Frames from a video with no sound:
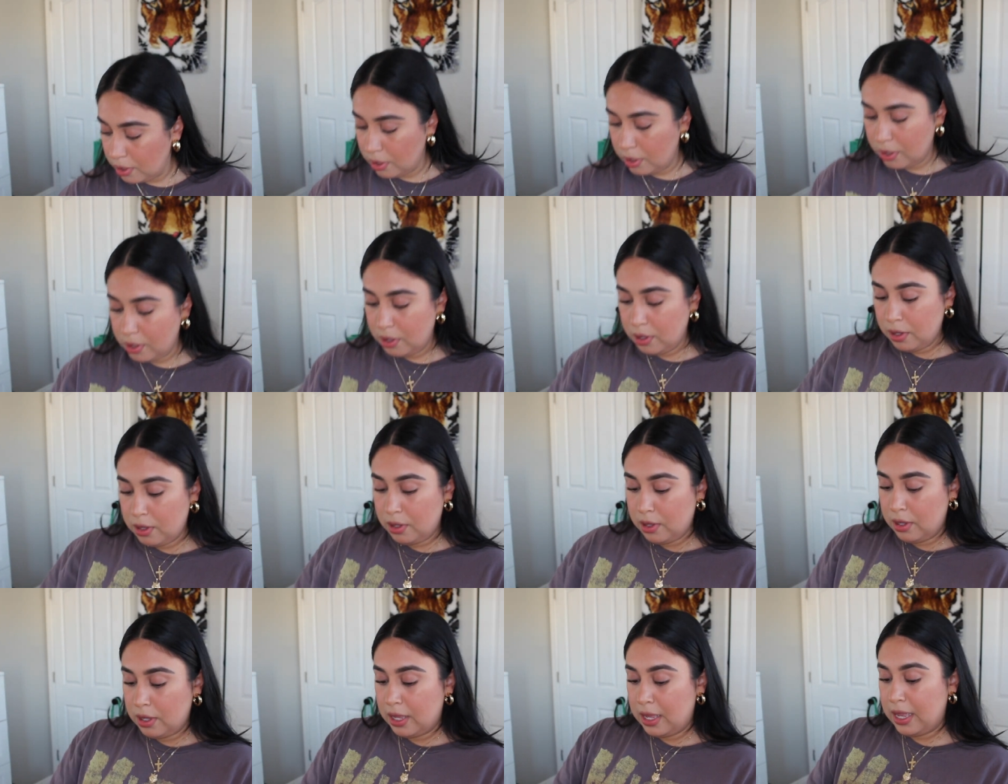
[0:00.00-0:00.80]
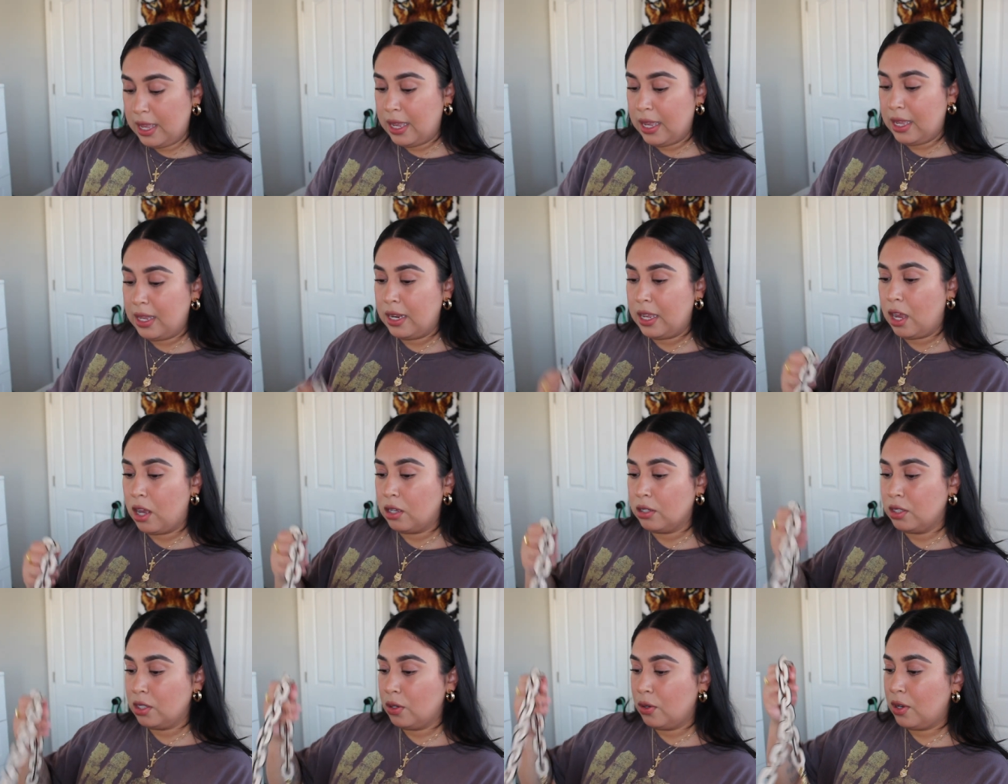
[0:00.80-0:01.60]
And it
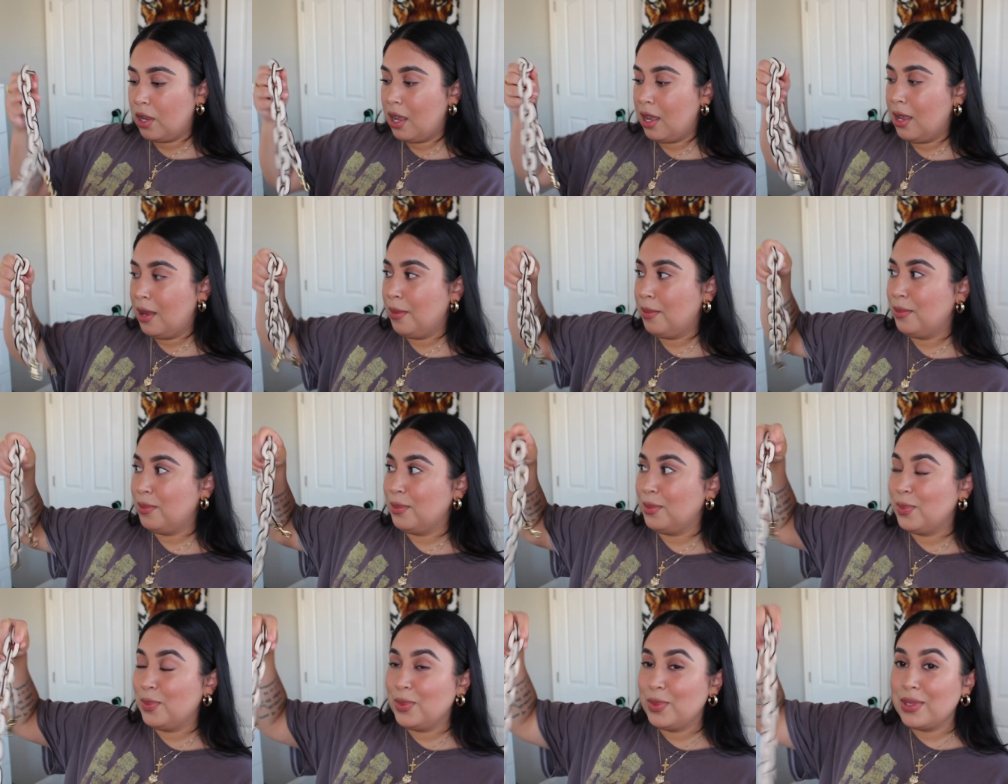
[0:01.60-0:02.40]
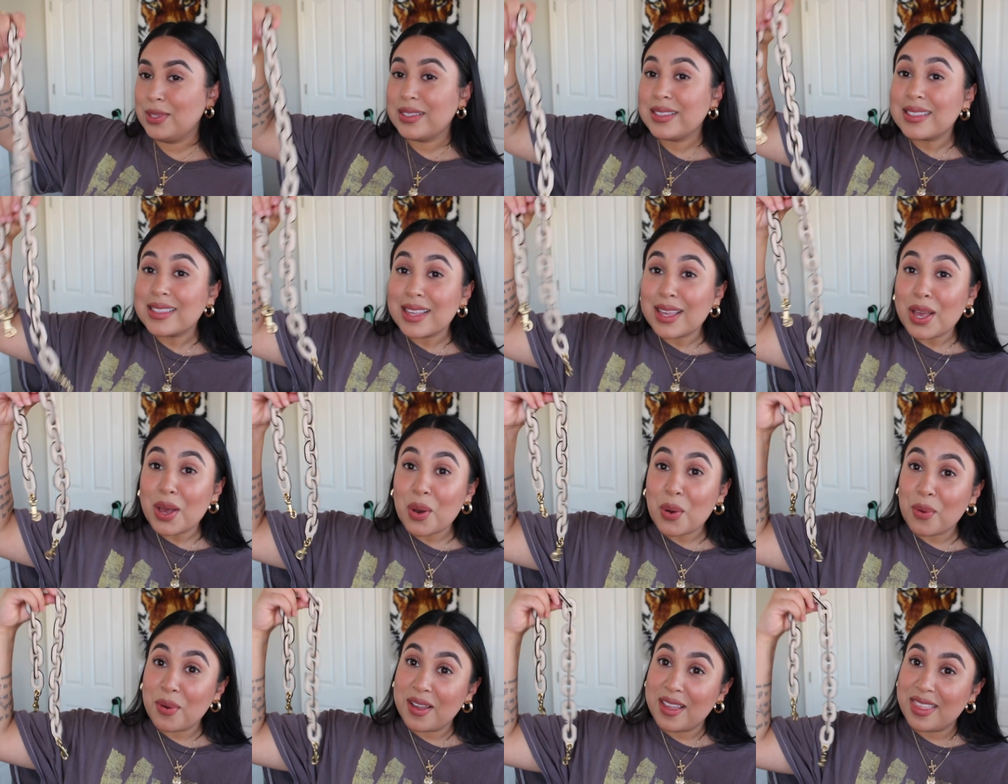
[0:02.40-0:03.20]
also comes
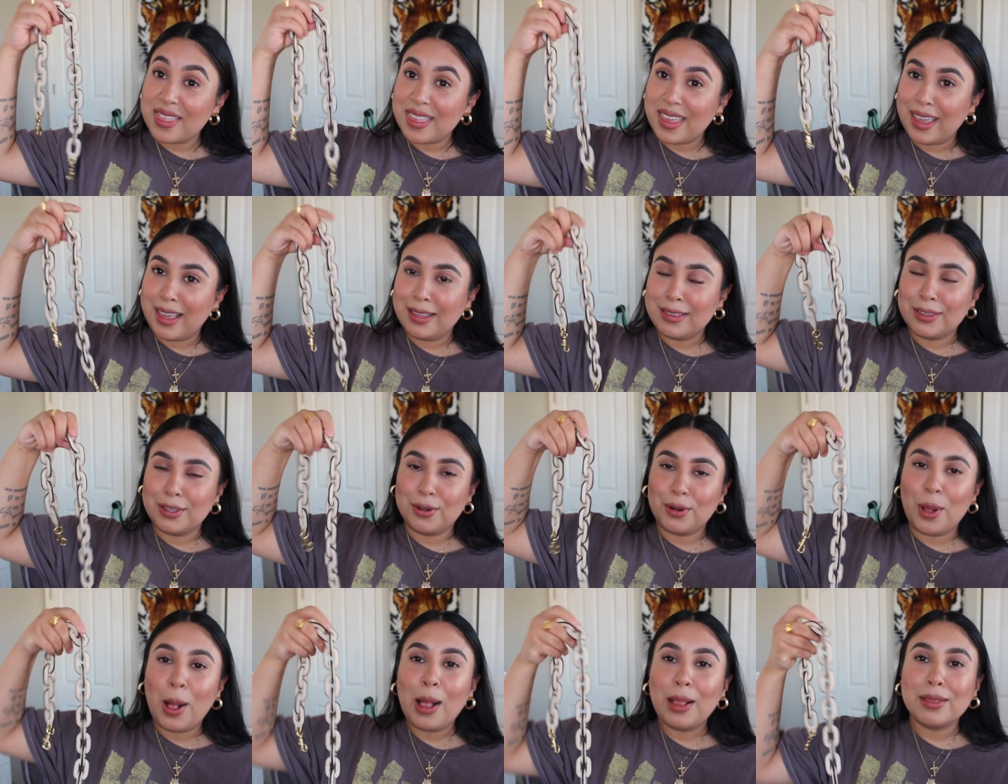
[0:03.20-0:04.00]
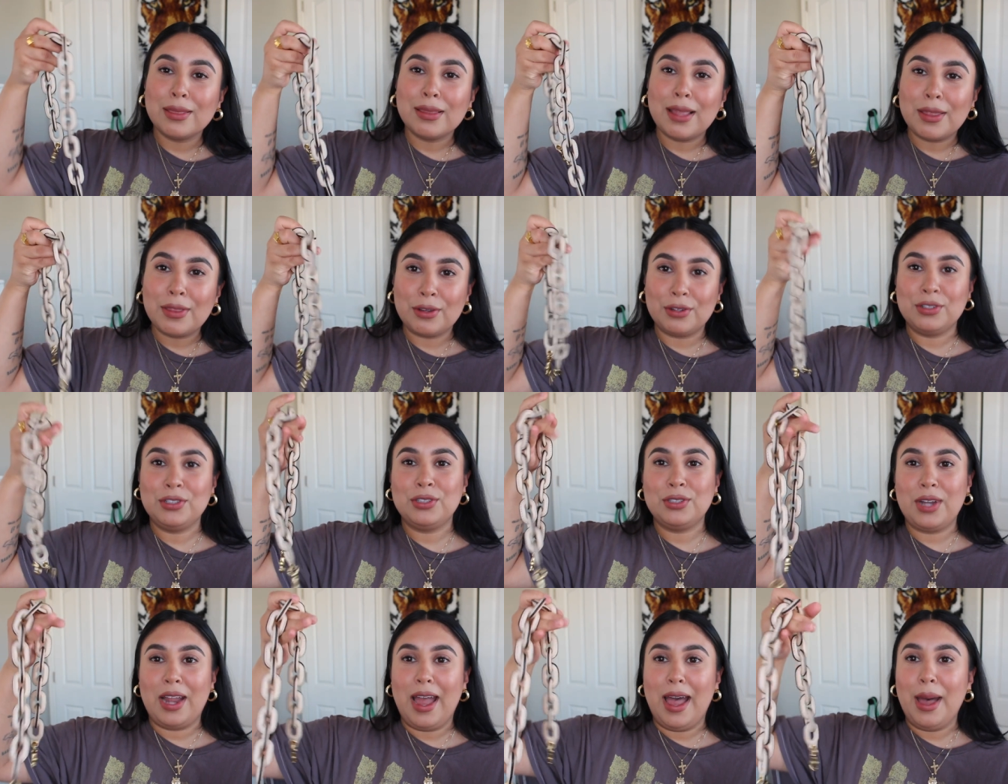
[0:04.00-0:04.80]
with a little leather
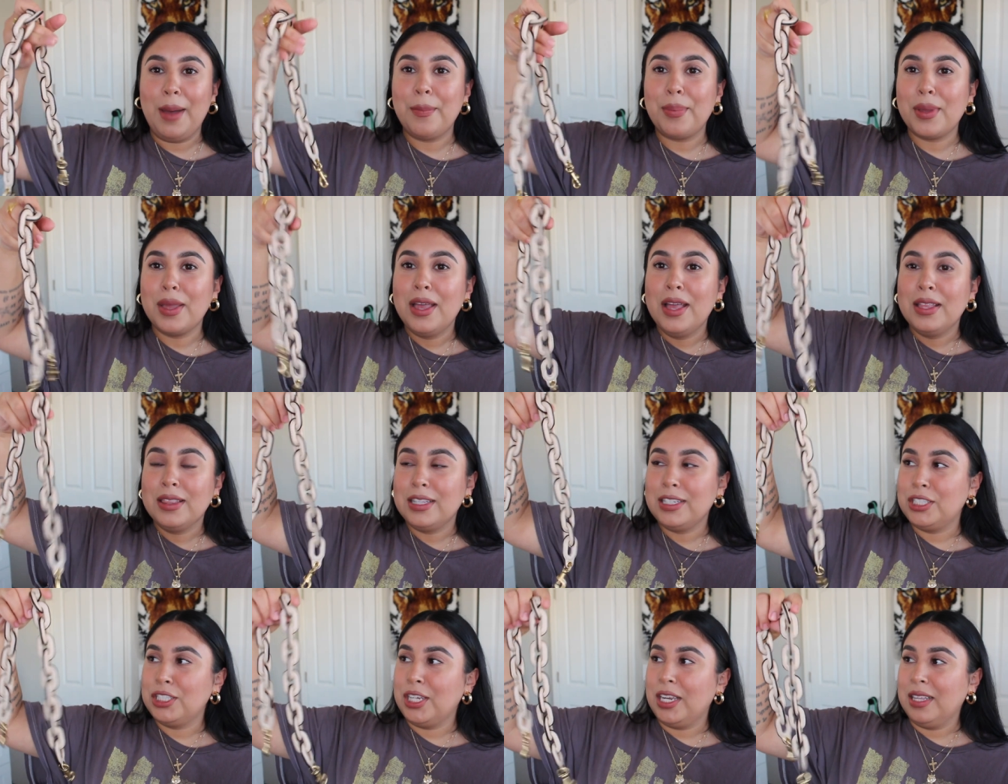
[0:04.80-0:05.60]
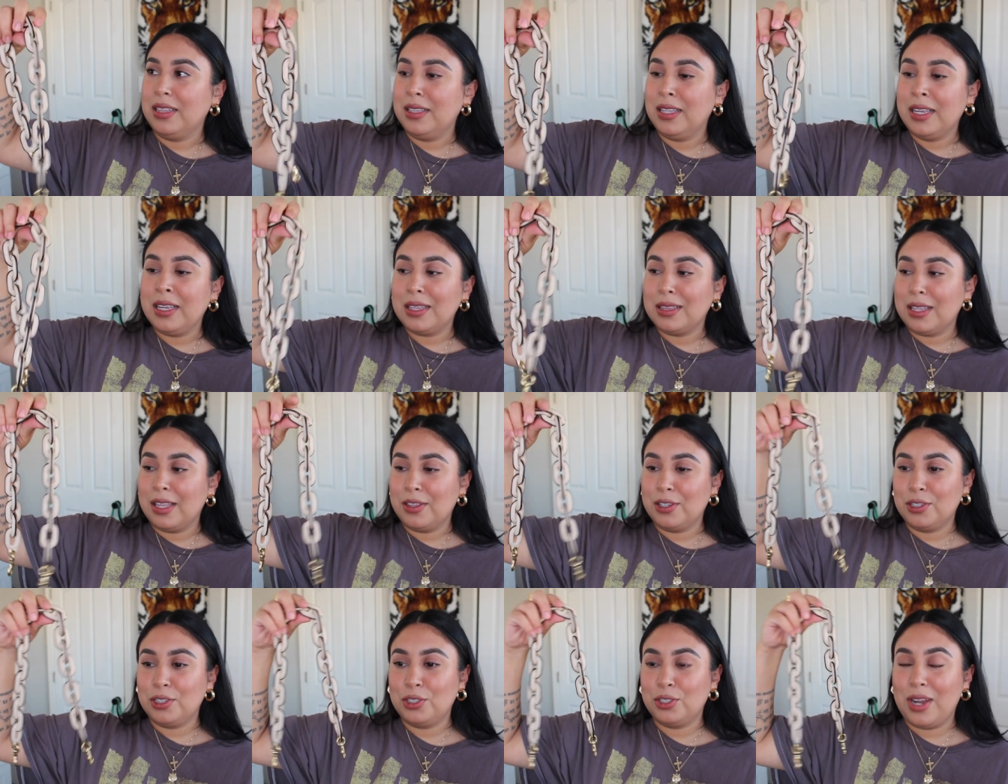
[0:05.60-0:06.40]
strap, the chain link
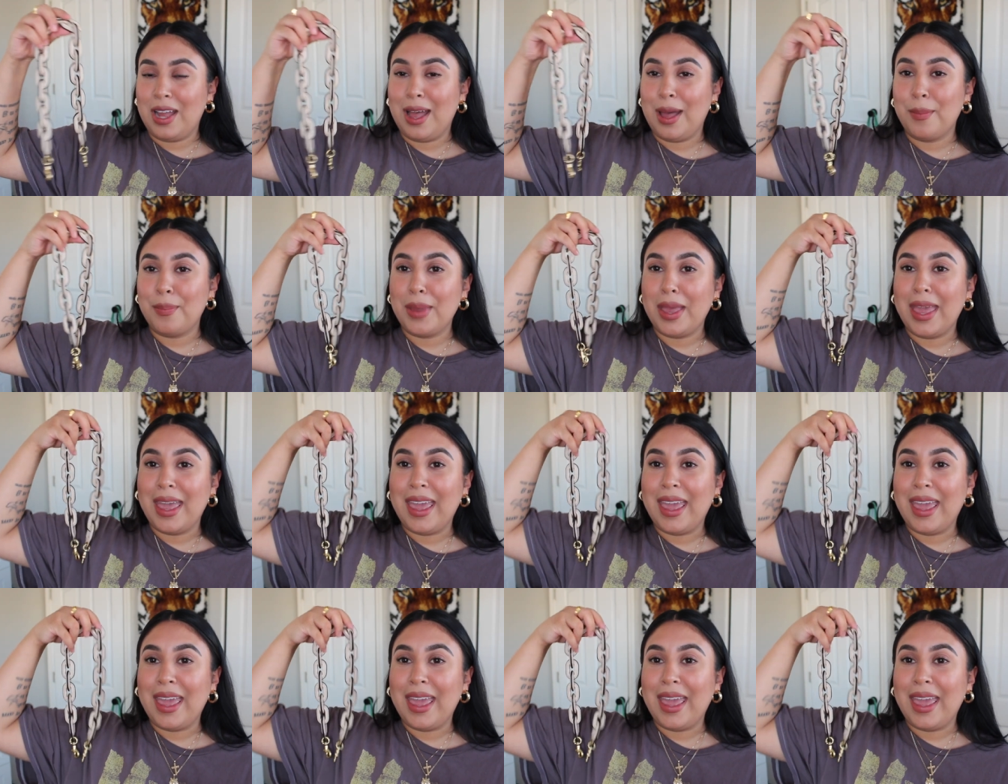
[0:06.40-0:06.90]
leather strap,